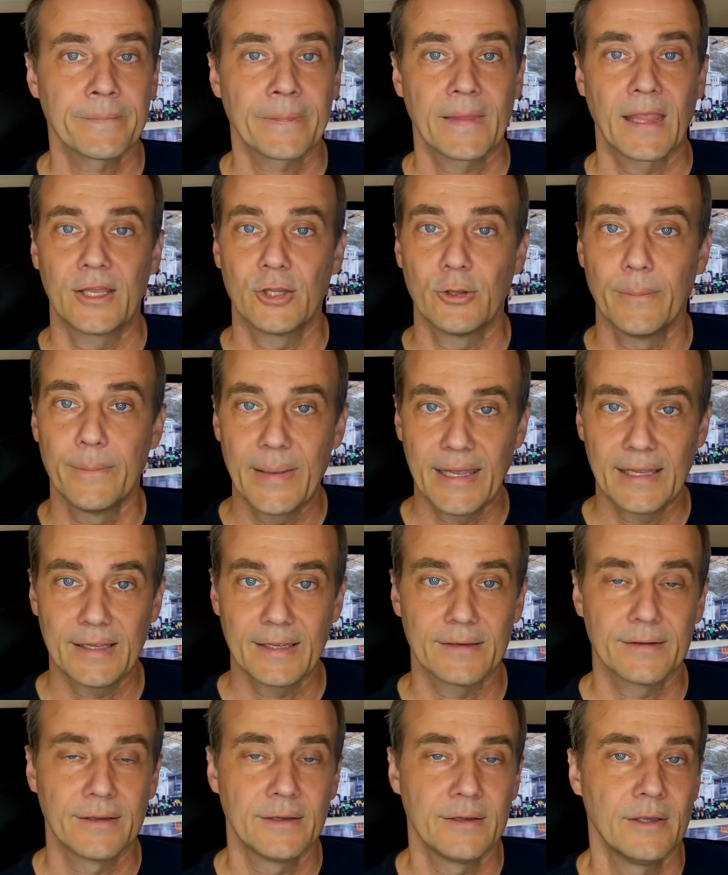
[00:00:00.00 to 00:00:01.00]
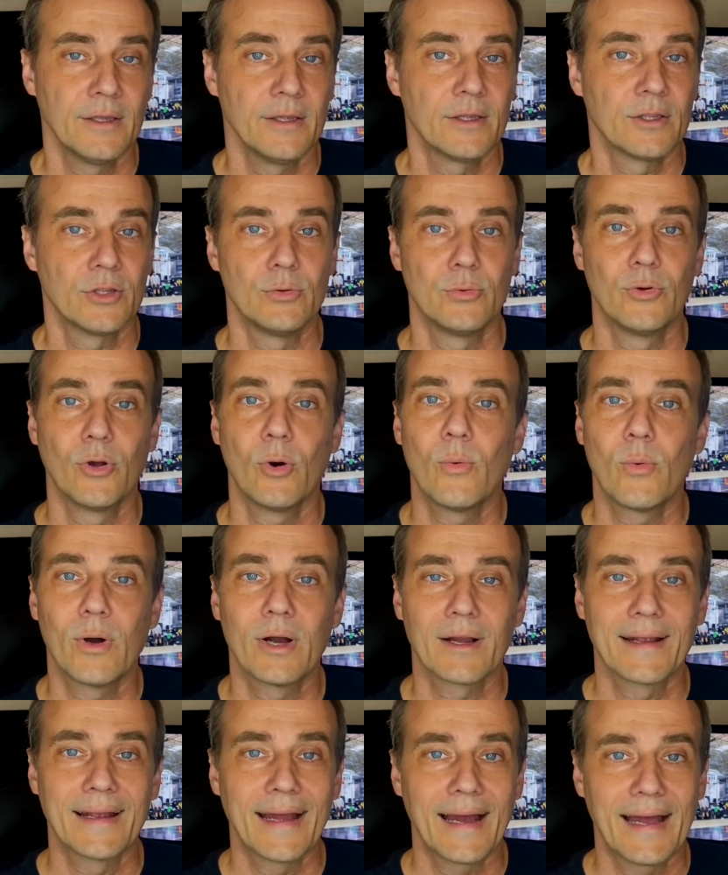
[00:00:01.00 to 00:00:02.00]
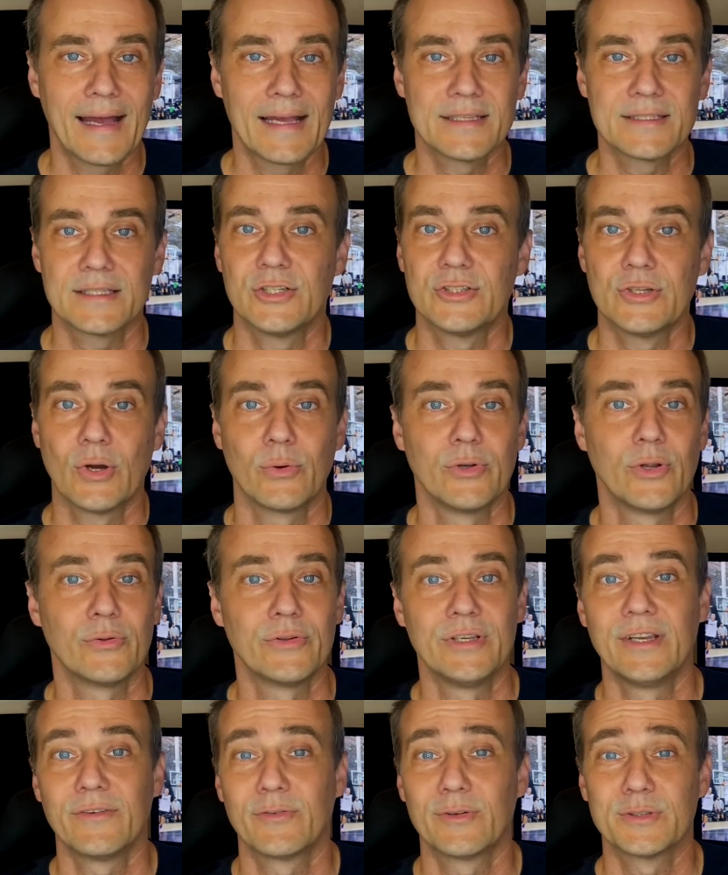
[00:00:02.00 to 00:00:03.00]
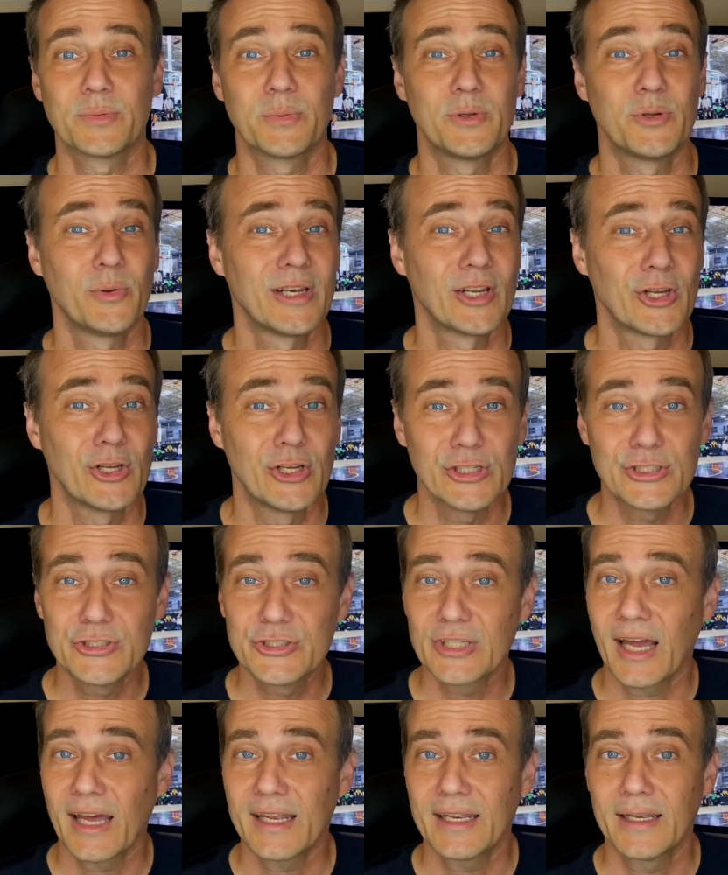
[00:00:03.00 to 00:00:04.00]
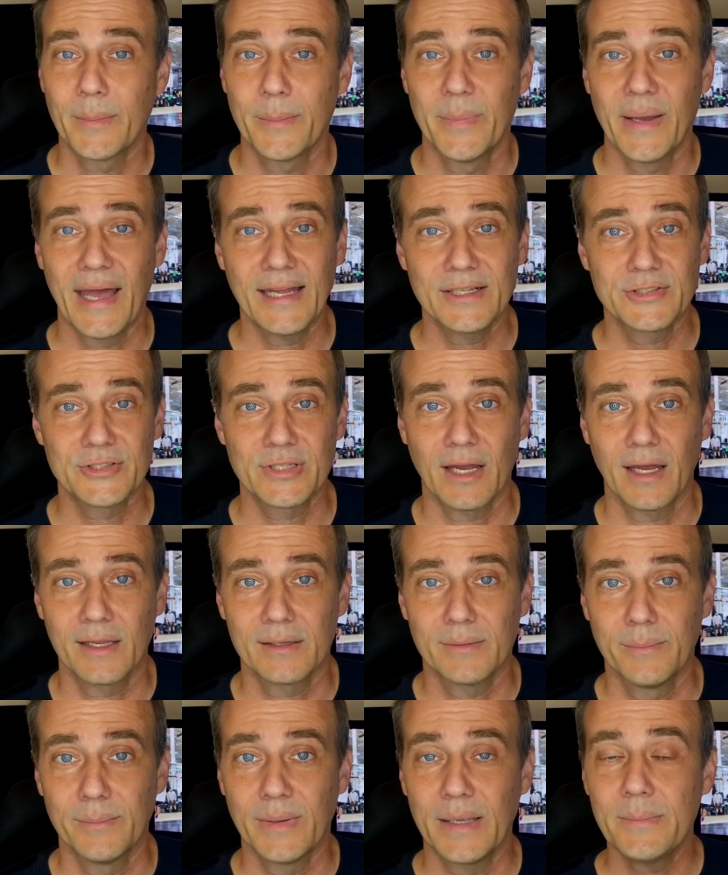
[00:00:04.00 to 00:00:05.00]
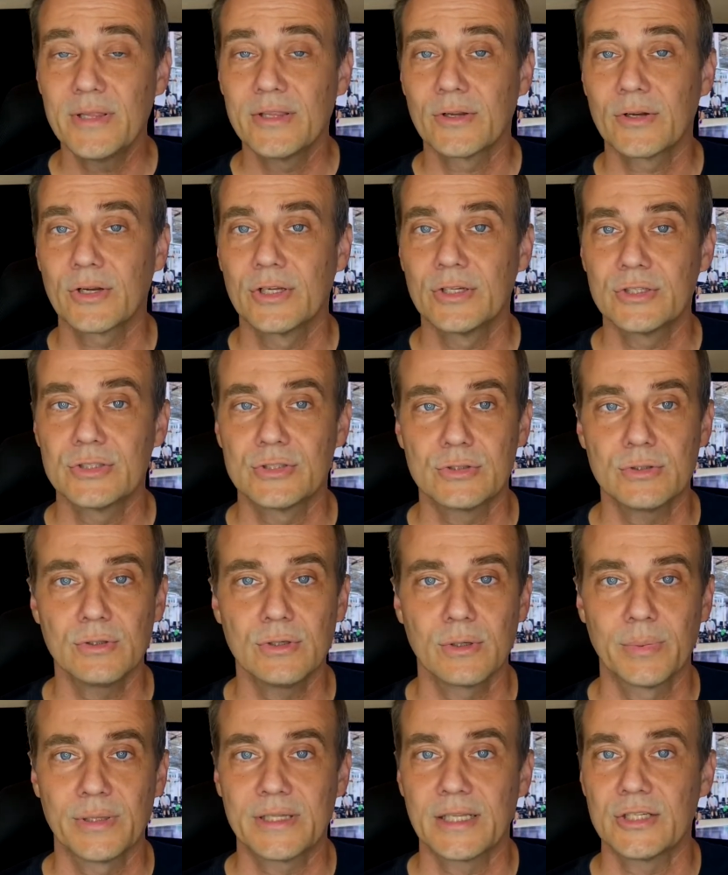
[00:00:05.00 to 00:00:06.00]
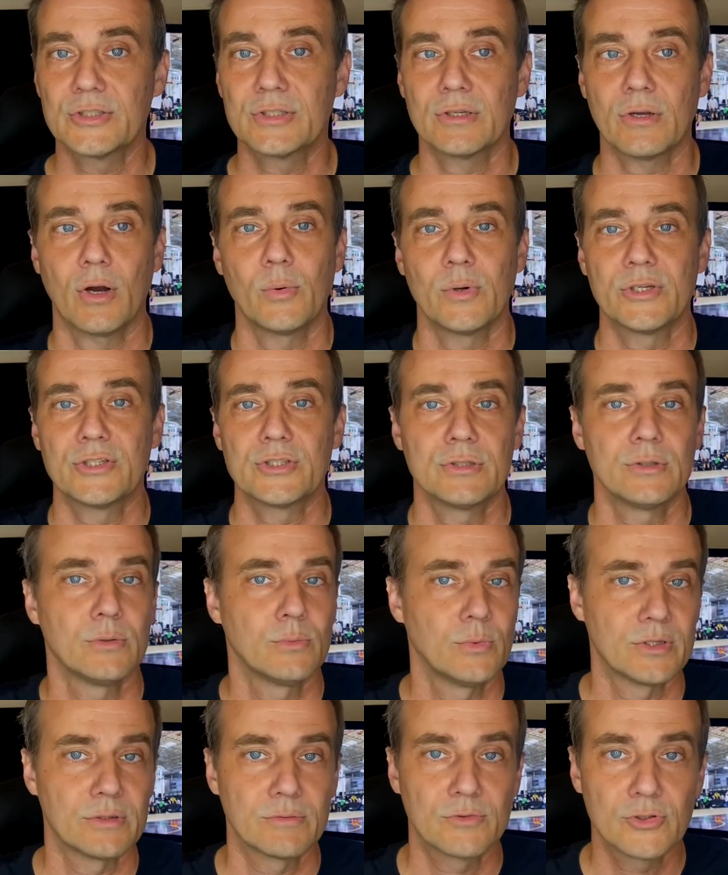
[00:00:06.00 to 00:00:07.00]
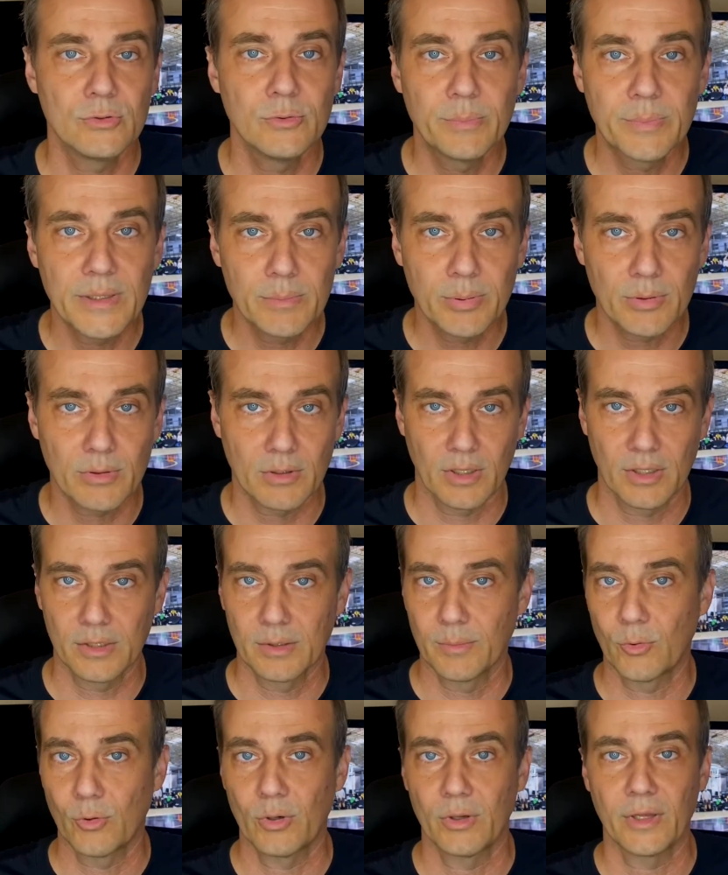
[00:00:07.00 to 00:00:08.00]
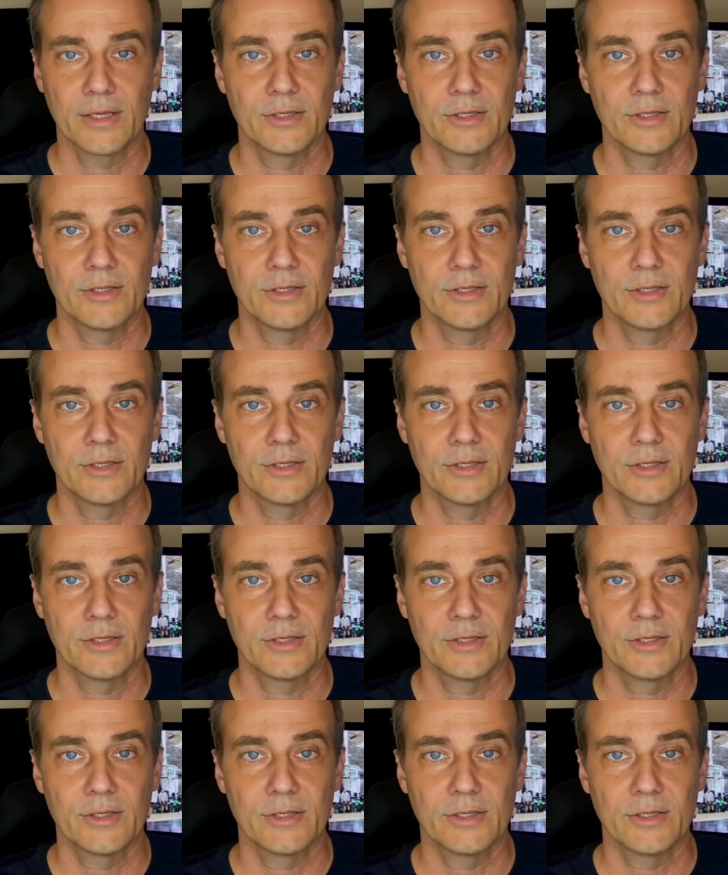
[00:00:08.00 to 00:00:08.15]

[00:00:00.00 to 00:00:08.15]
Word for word: and you make it. You don't want guys that don't know the difference between a good shot and a bad shot. Maybe they're a good shooter, but they sh always shoot with two people on them, or they